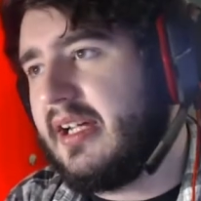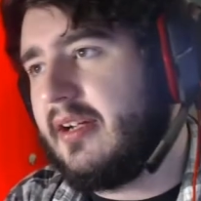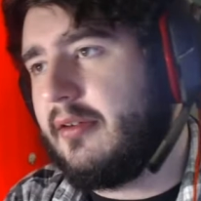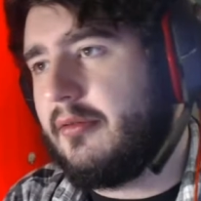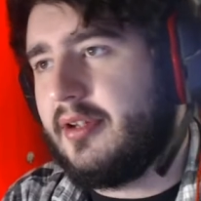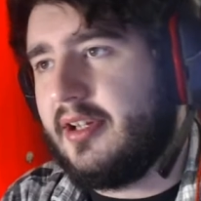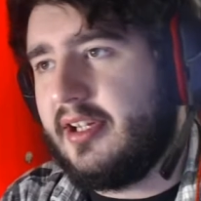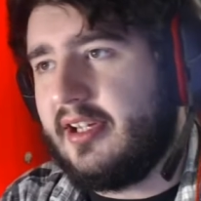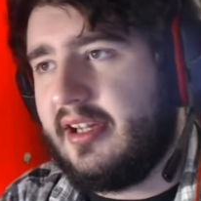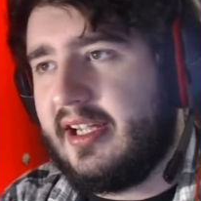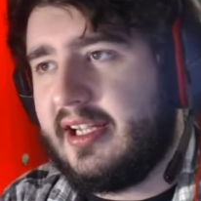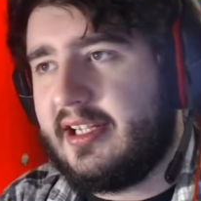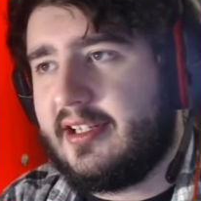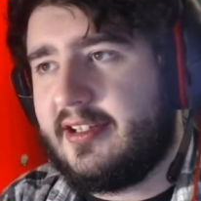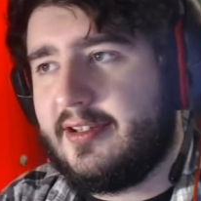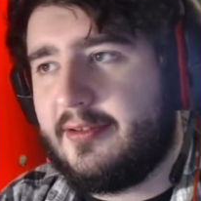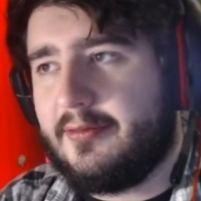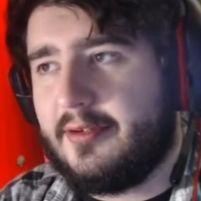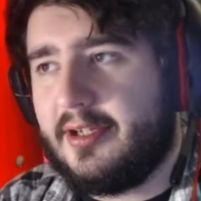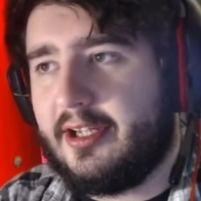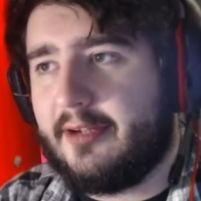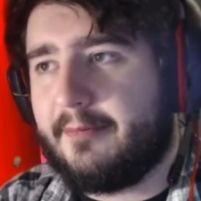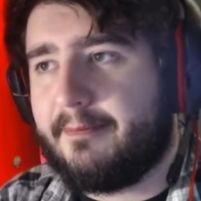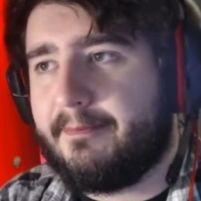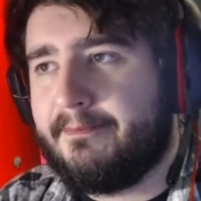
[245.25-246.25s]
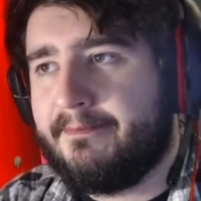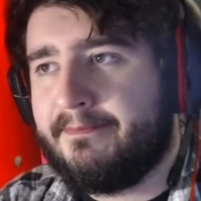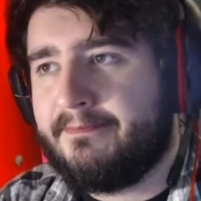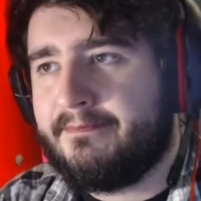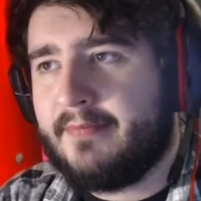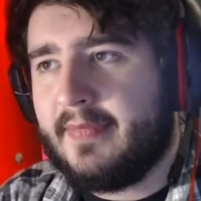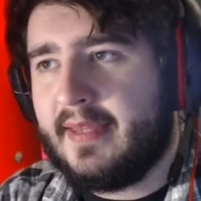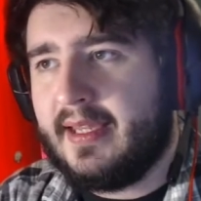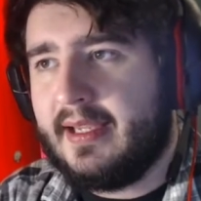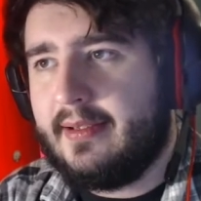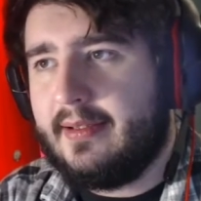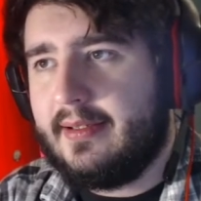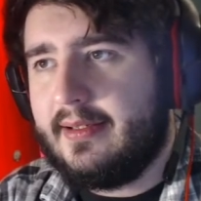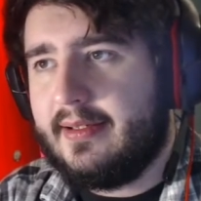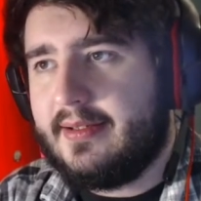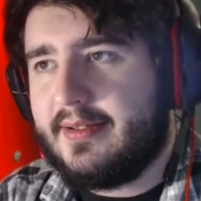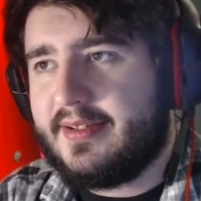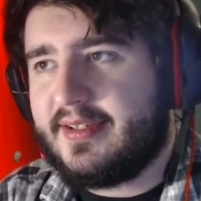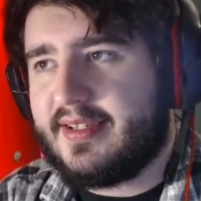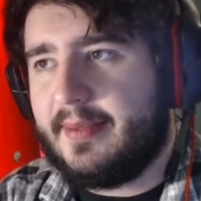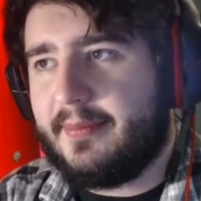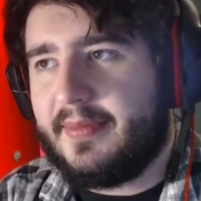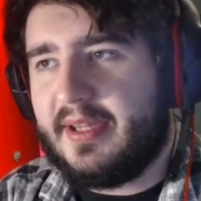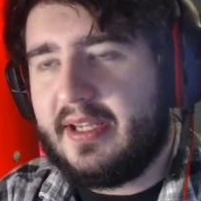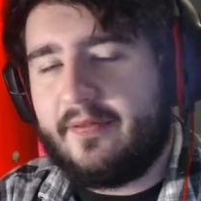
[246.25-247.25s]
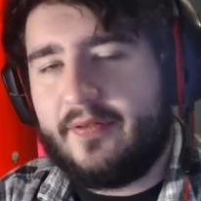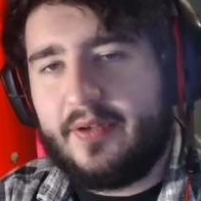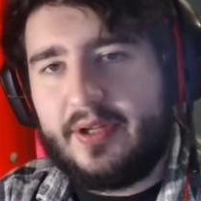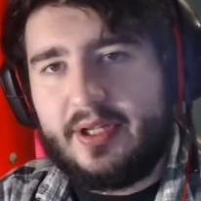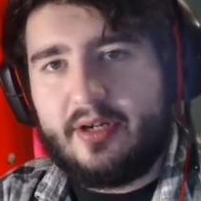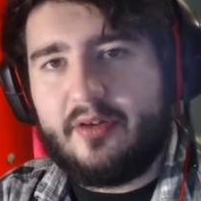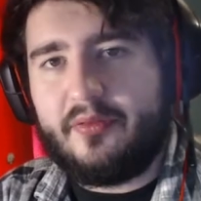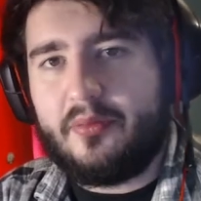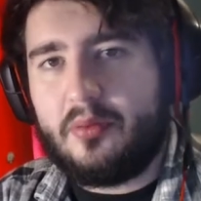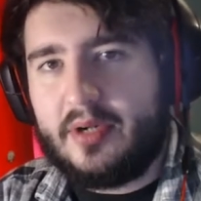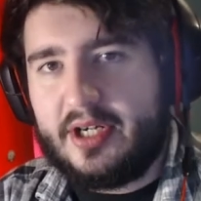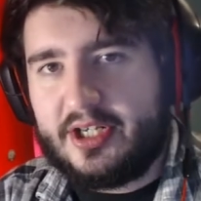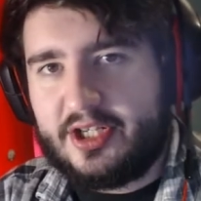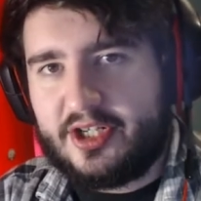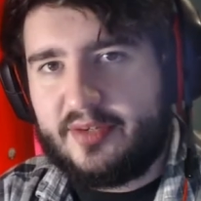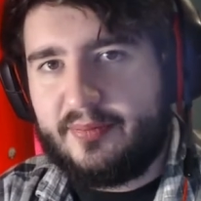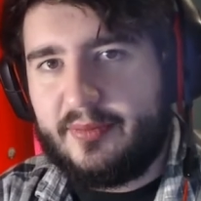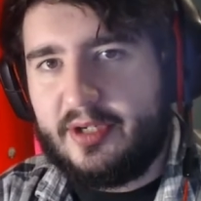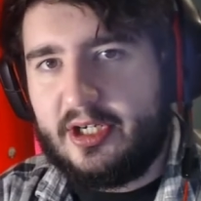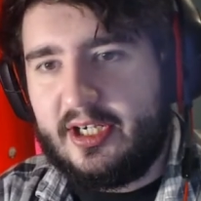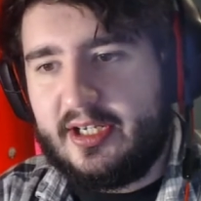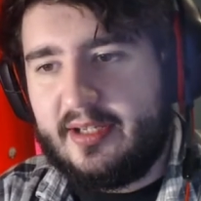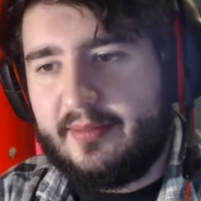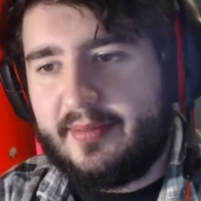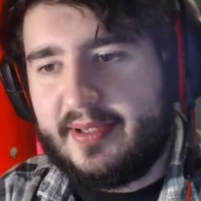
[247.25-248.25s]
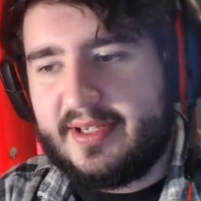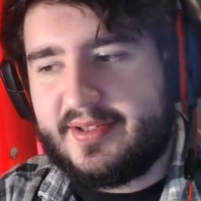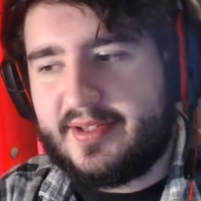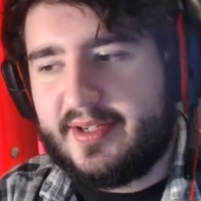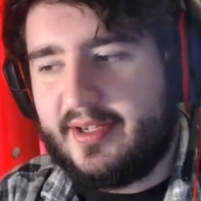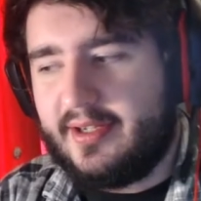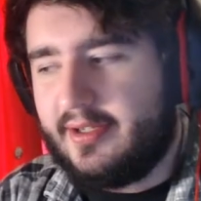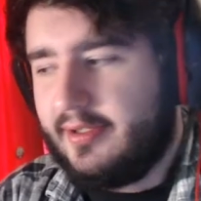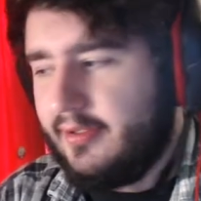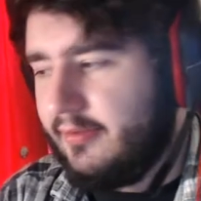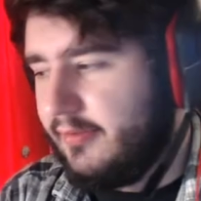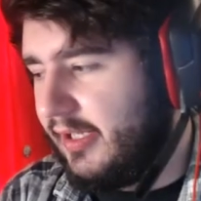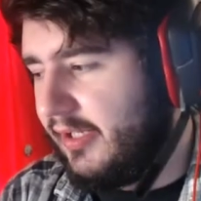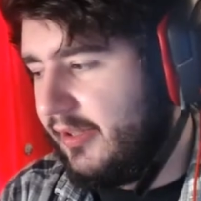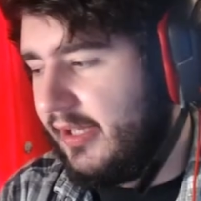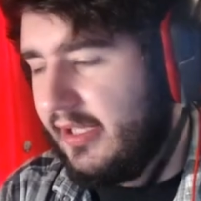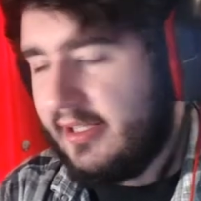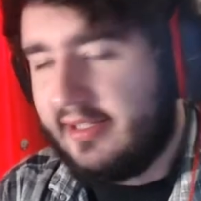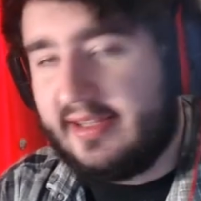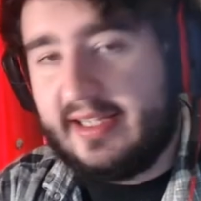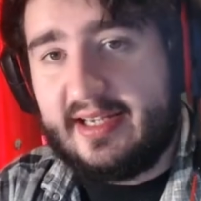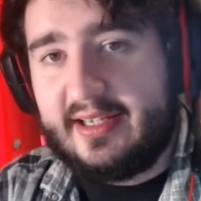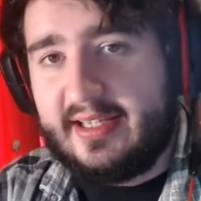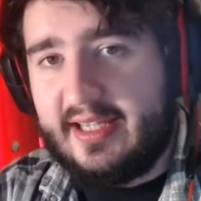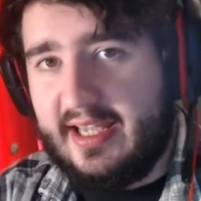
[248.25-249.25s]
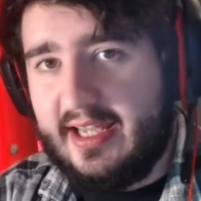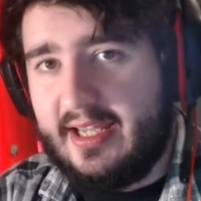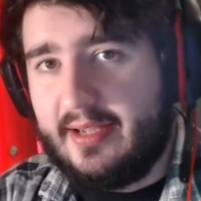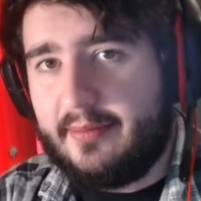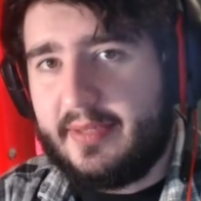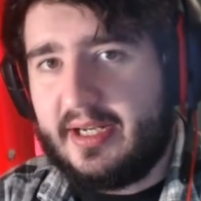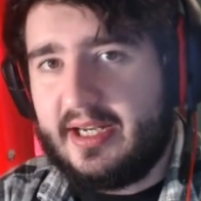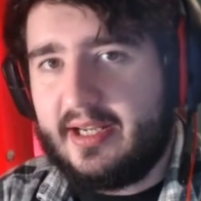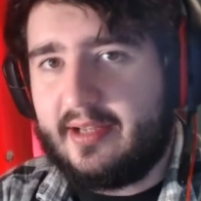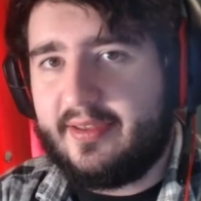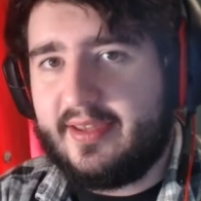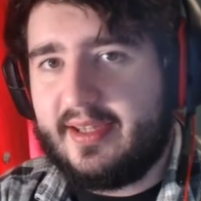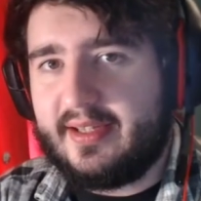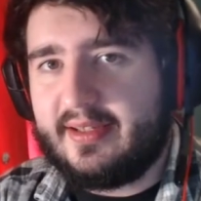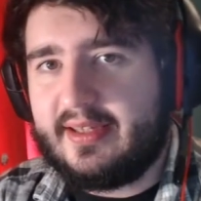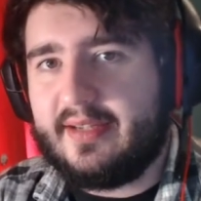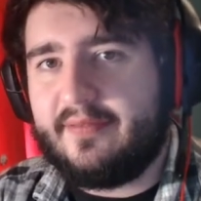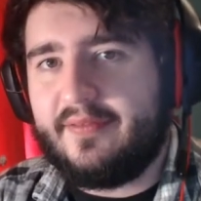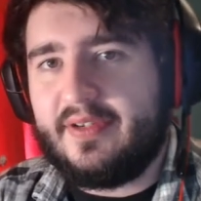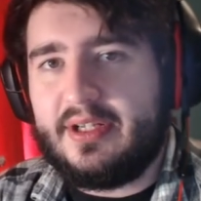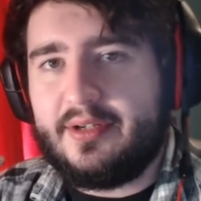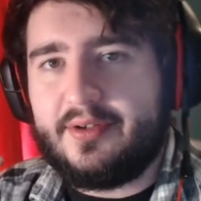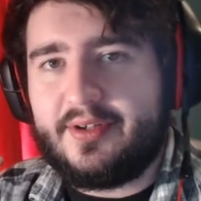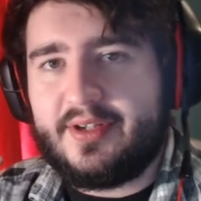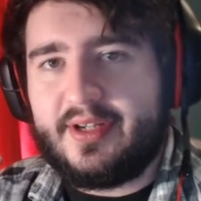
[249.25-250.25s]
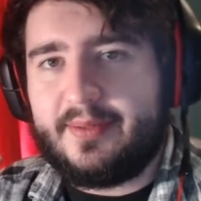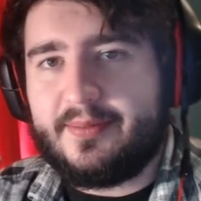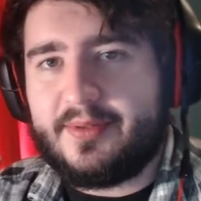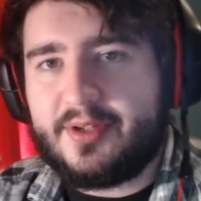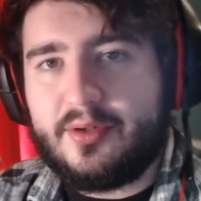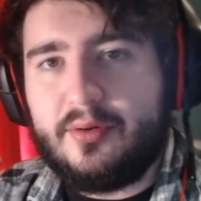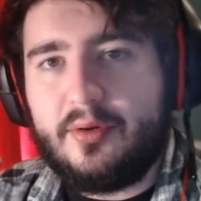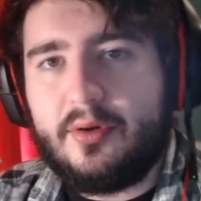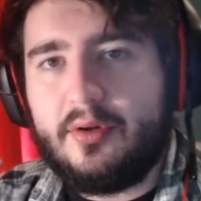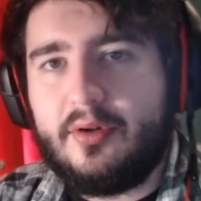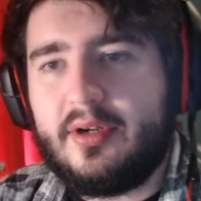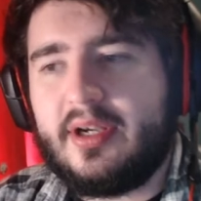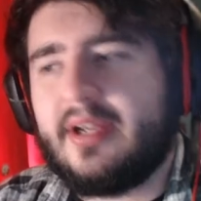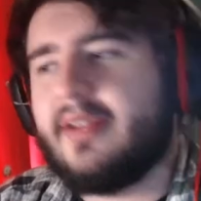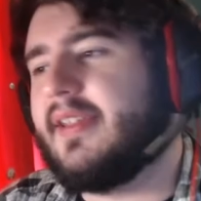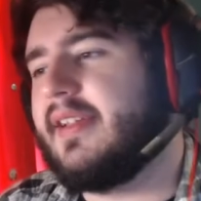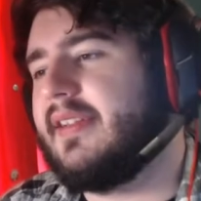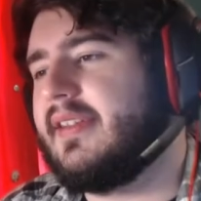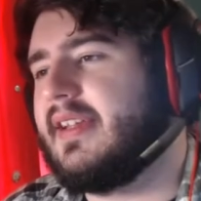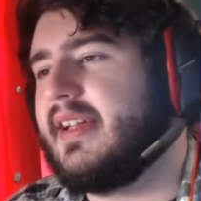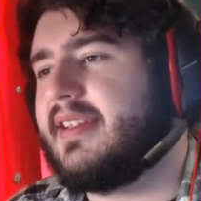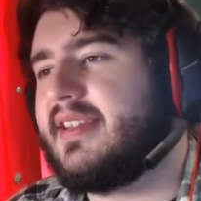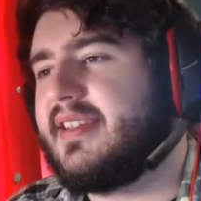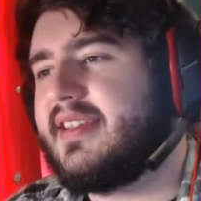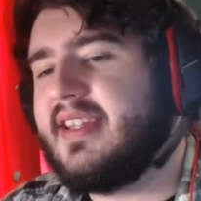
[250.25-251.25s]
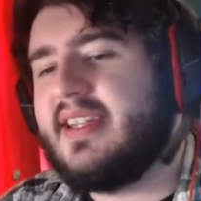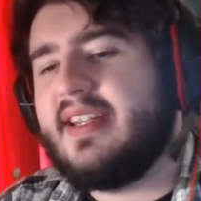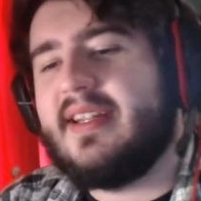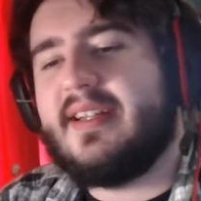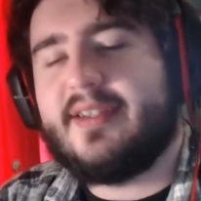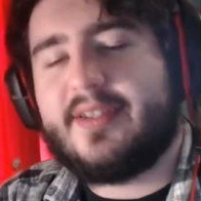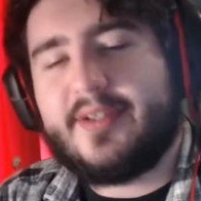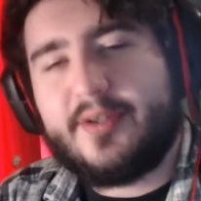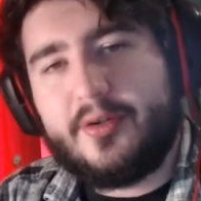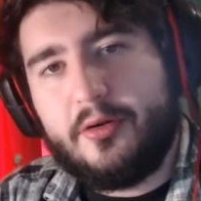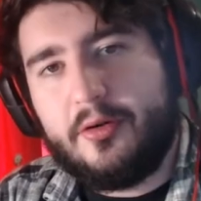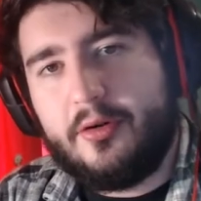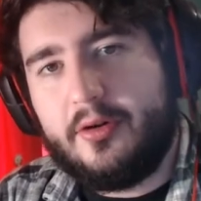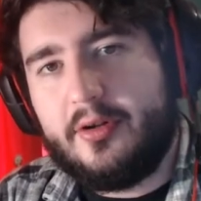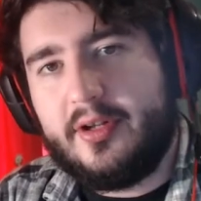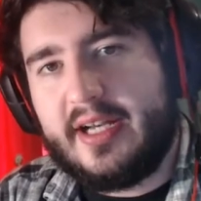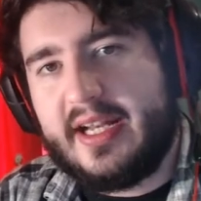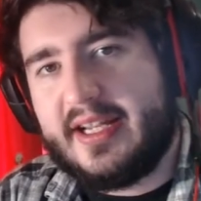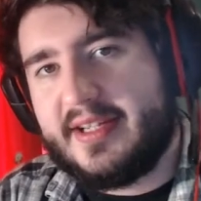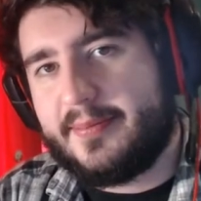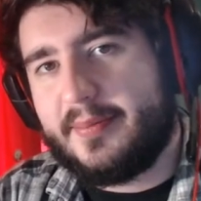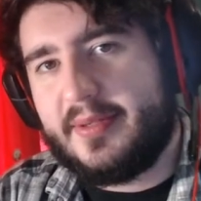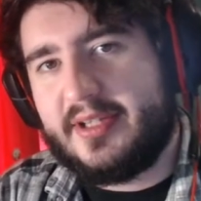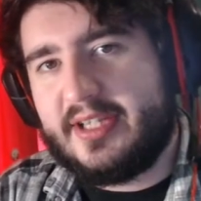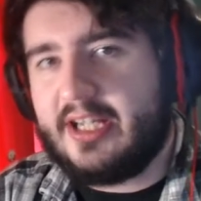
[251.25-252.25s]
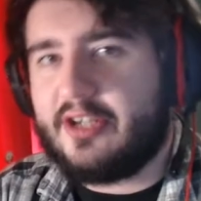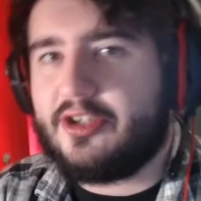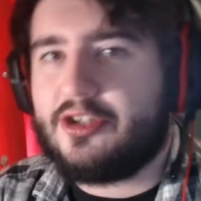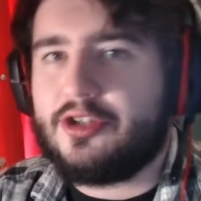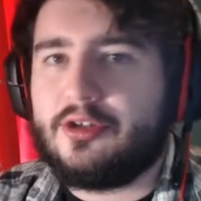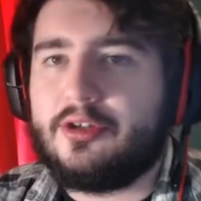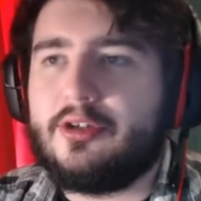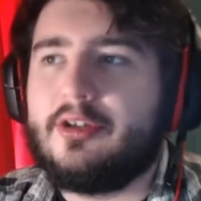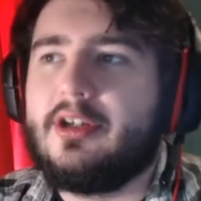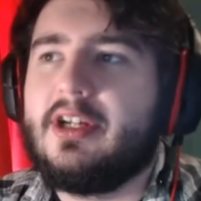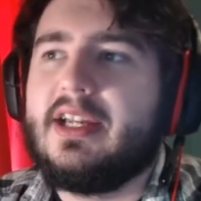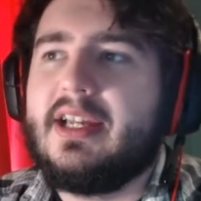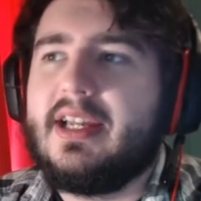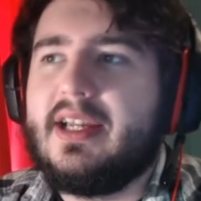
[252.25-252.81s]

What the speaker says: I really like doing something for the Overwatch community because I like that game, and I think that video game's cool, and I think that scene is cool. It has potential.